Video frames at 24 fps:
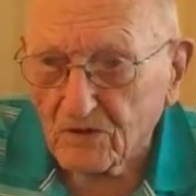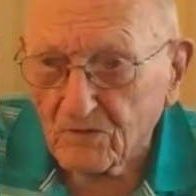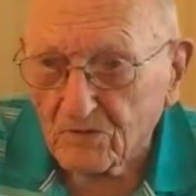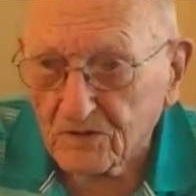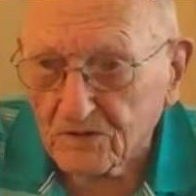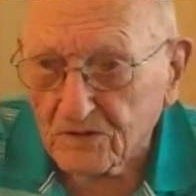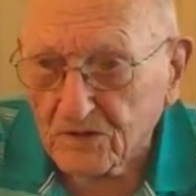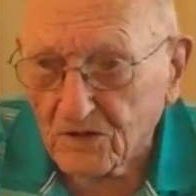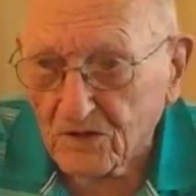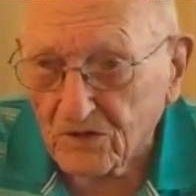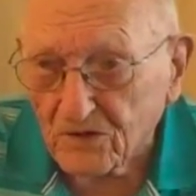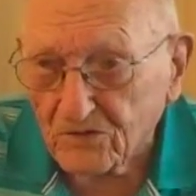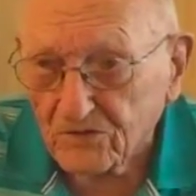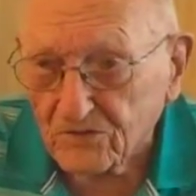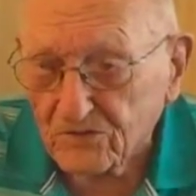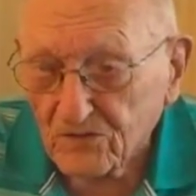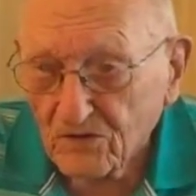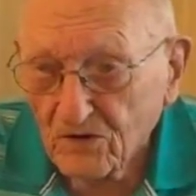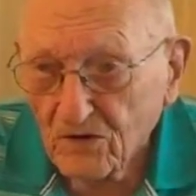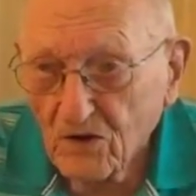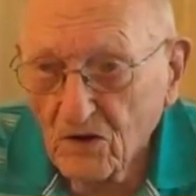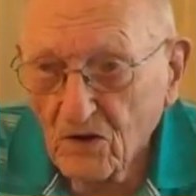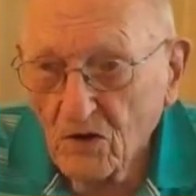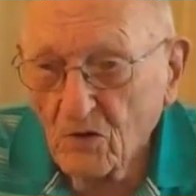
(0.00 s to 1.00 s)
would guess,
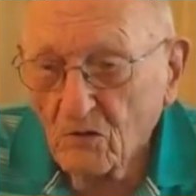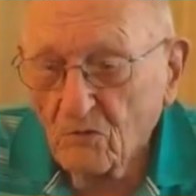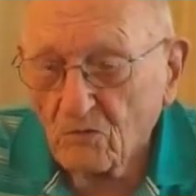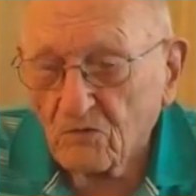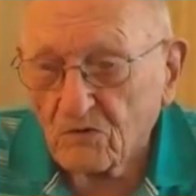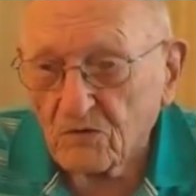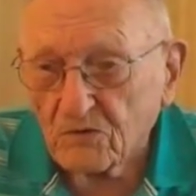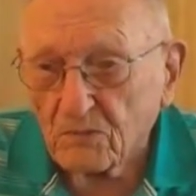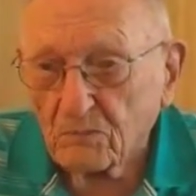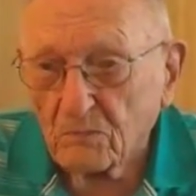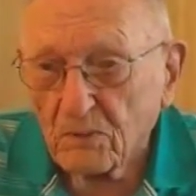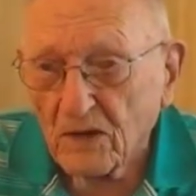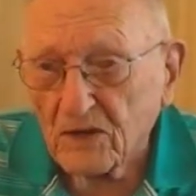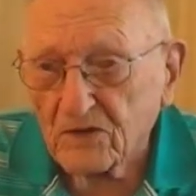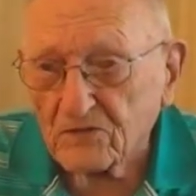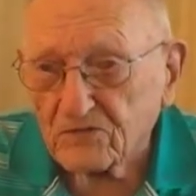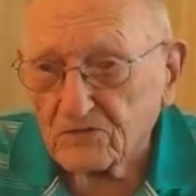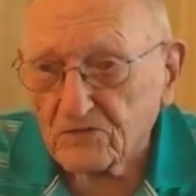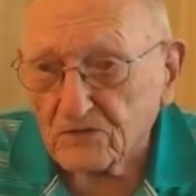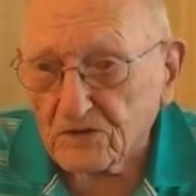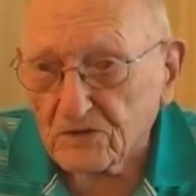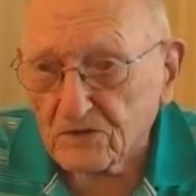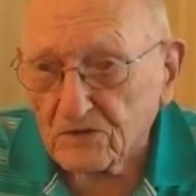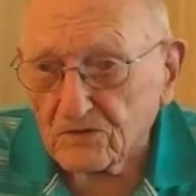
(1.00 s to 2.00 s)
with
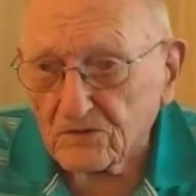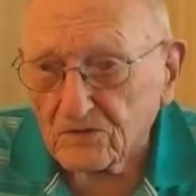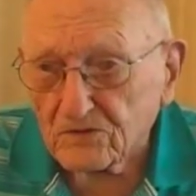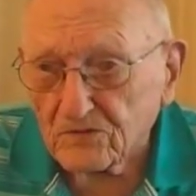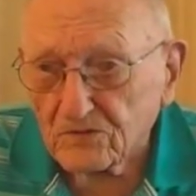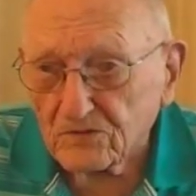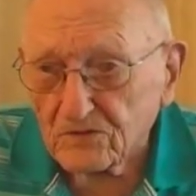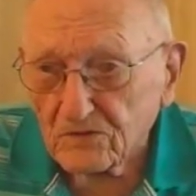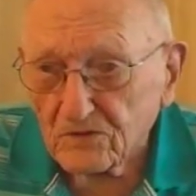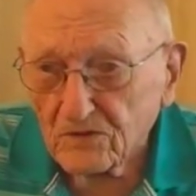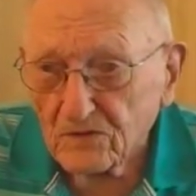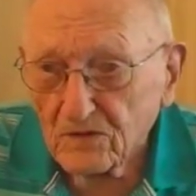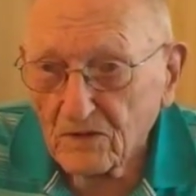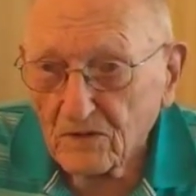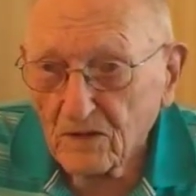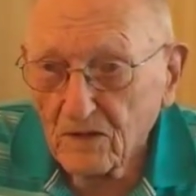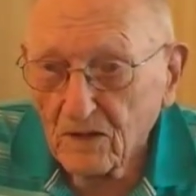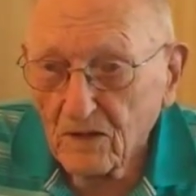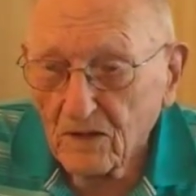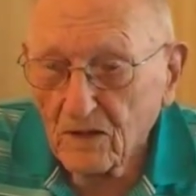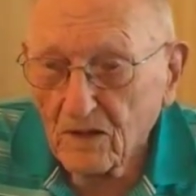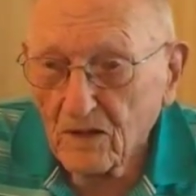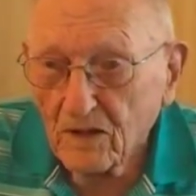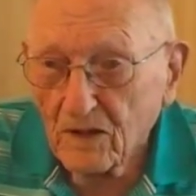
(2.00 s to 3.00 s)
bicycles.
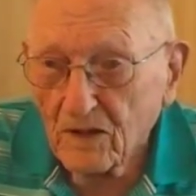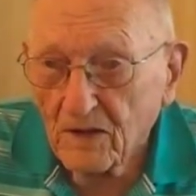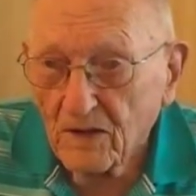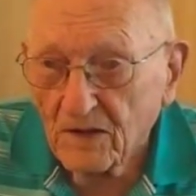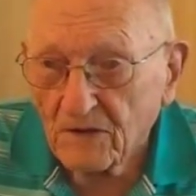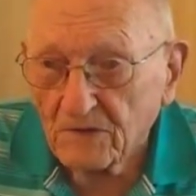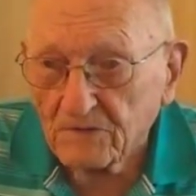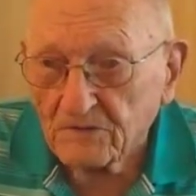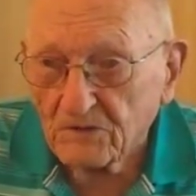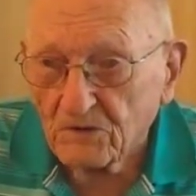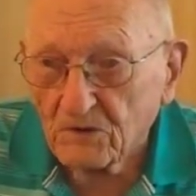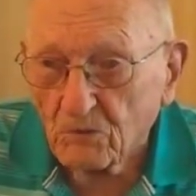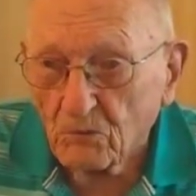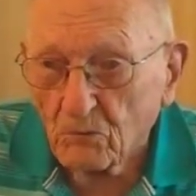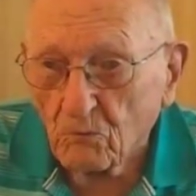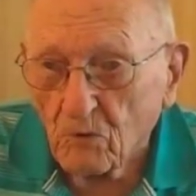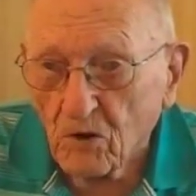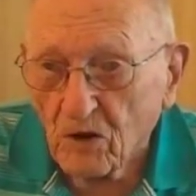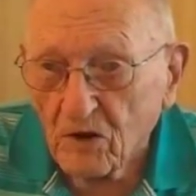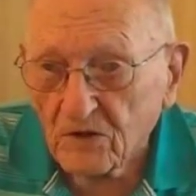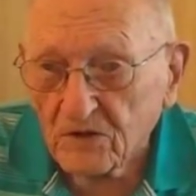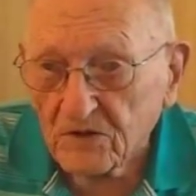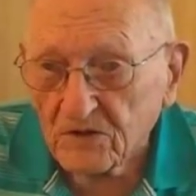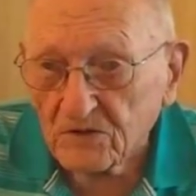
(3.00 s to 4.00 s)
And they're
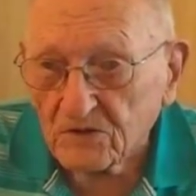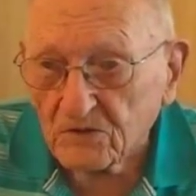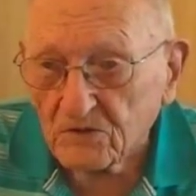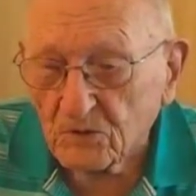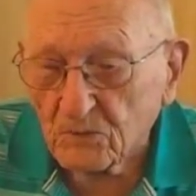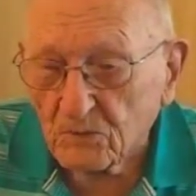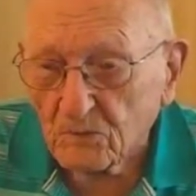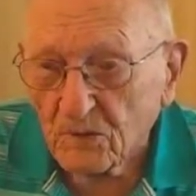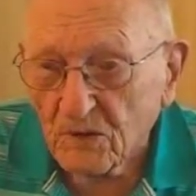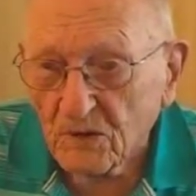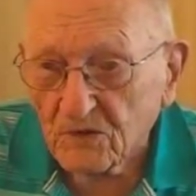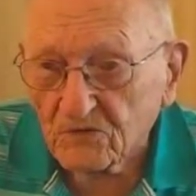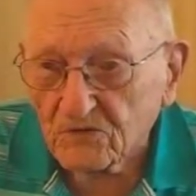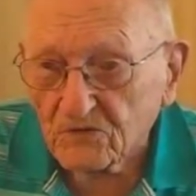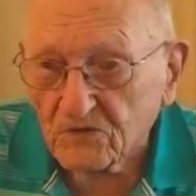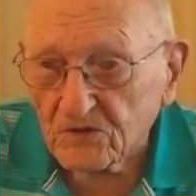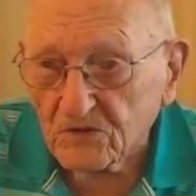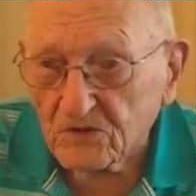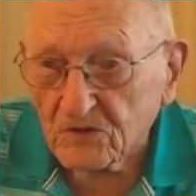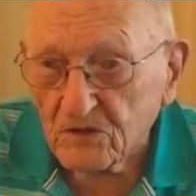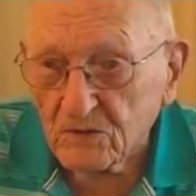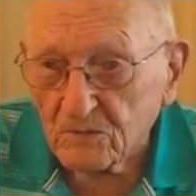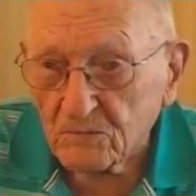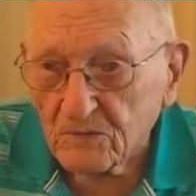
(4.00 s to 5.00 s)
walking their
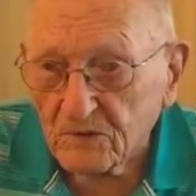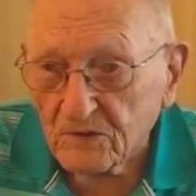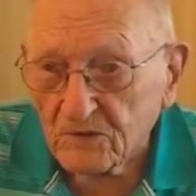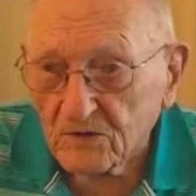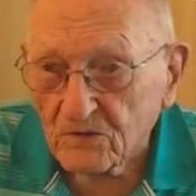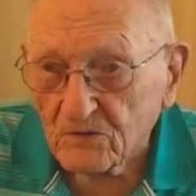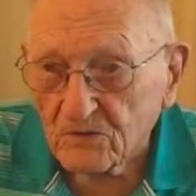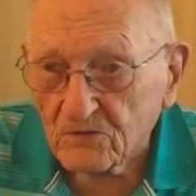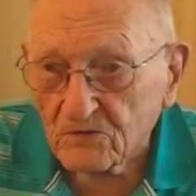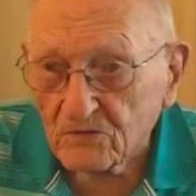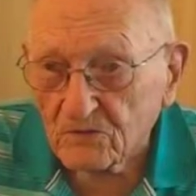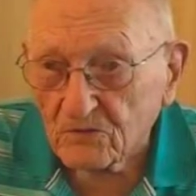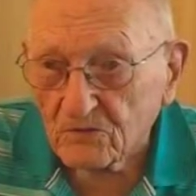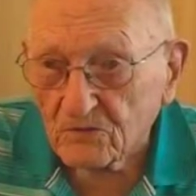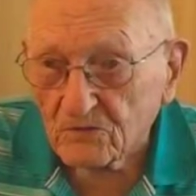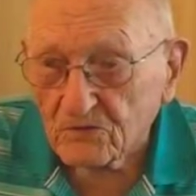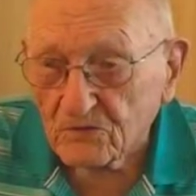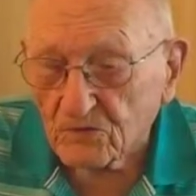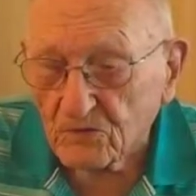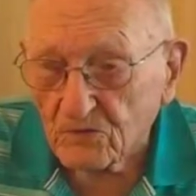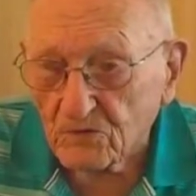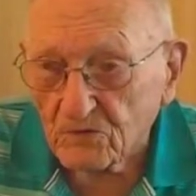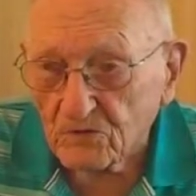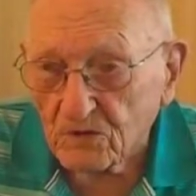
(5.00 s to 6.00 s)
bicycle because it was
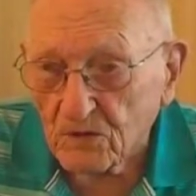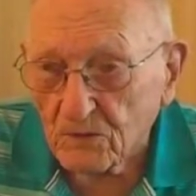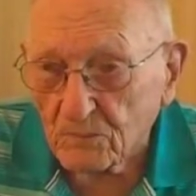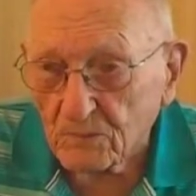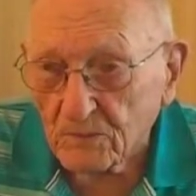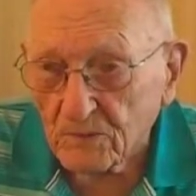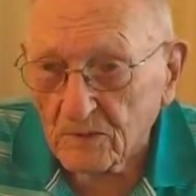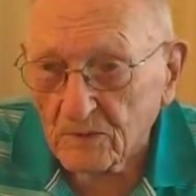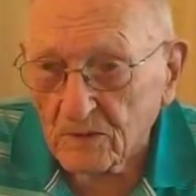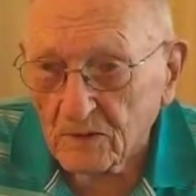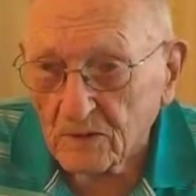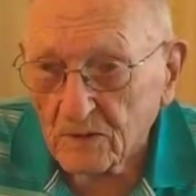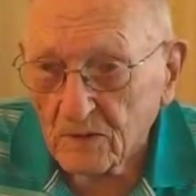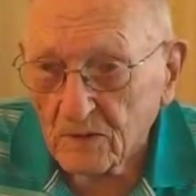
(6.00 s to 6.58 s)
going up a